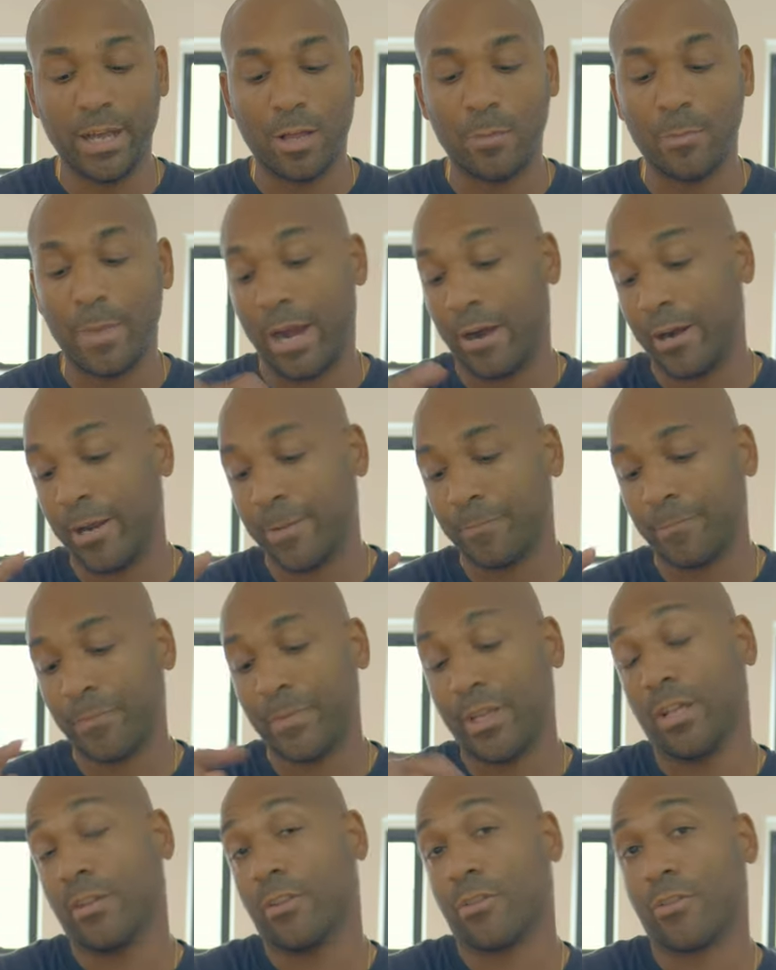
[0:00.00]
Elmarit
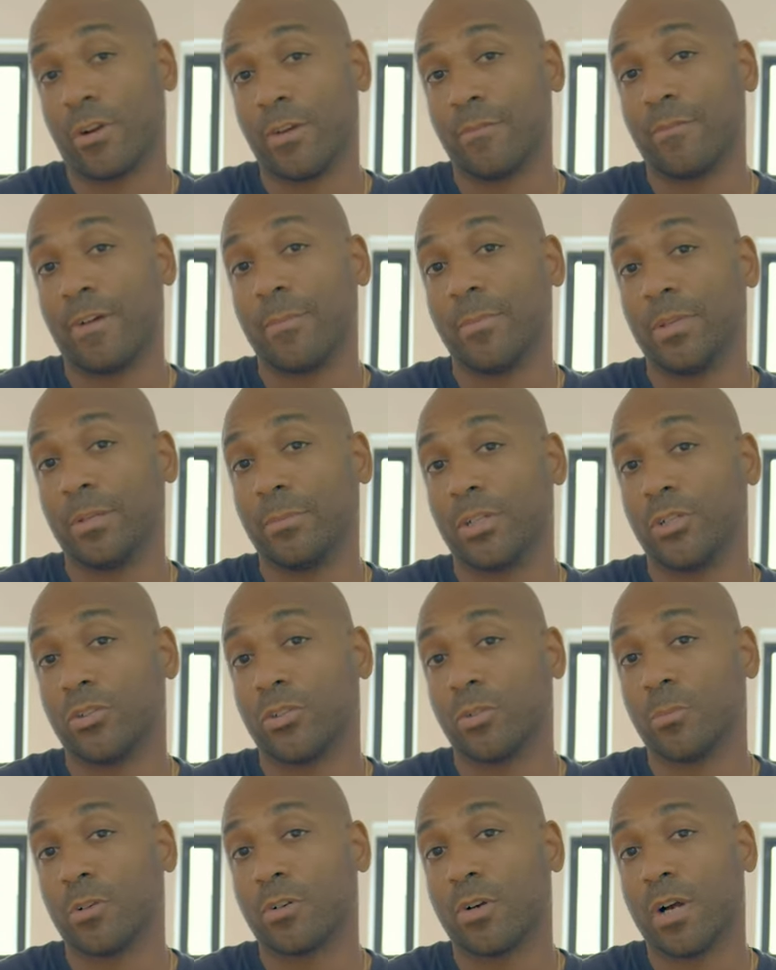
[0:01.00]
and 35 millimeter
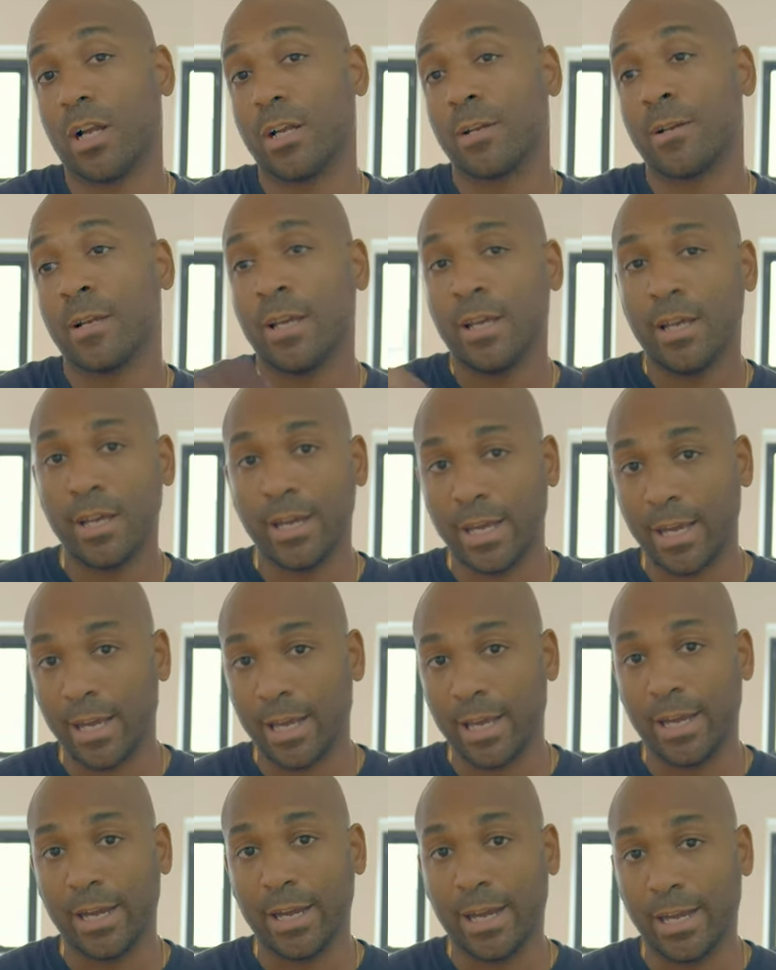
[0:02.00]
Summicron,
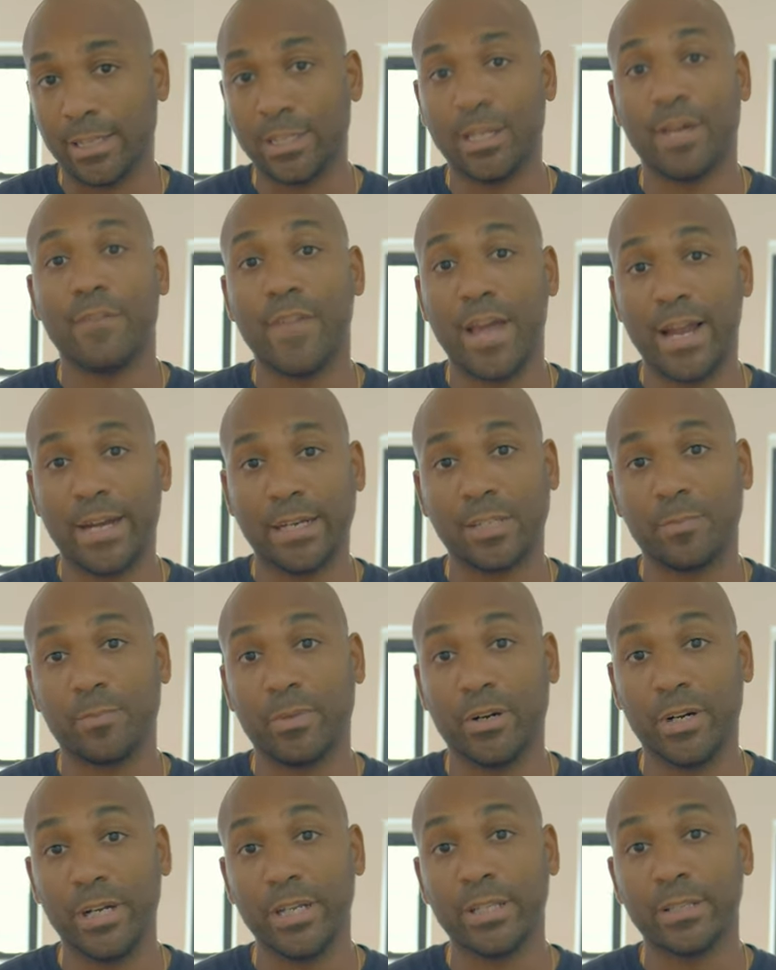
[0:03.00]
and I love that
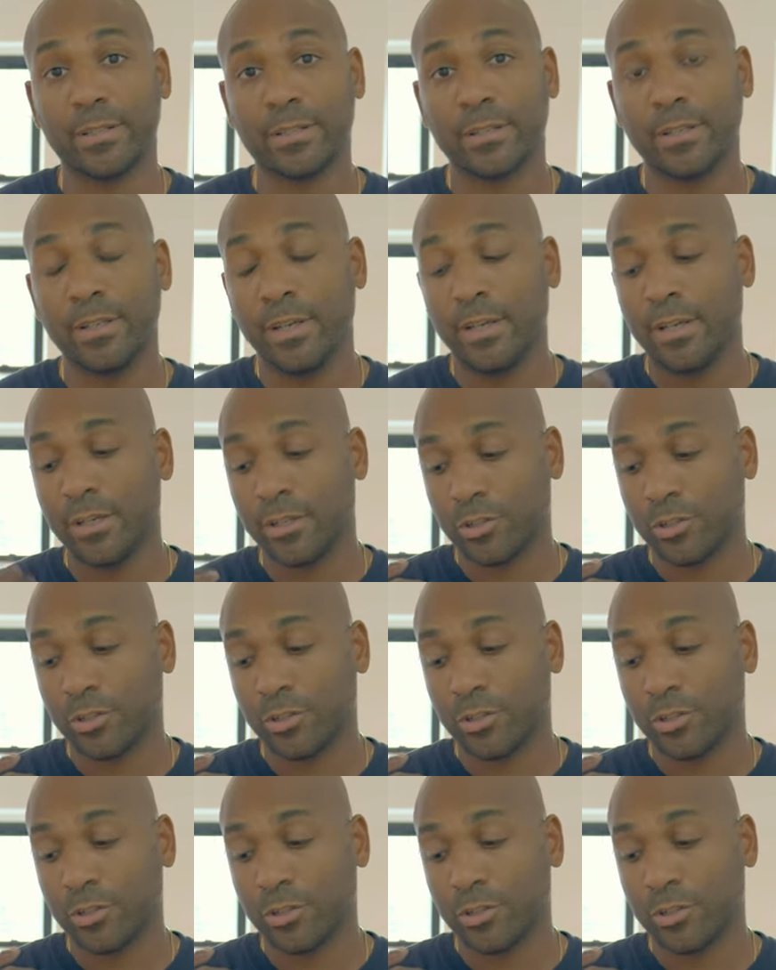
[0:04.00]
experience.